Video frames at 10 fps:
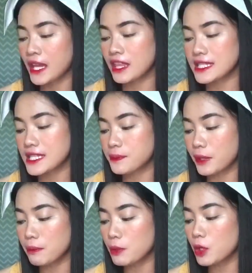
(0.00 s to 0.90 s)
This is
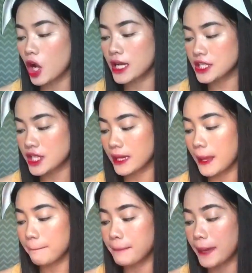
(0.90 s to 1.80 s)
premium
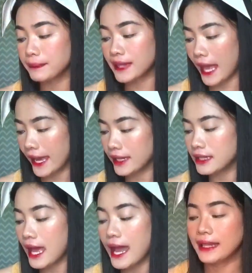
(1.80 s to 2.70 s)
collagen peptide.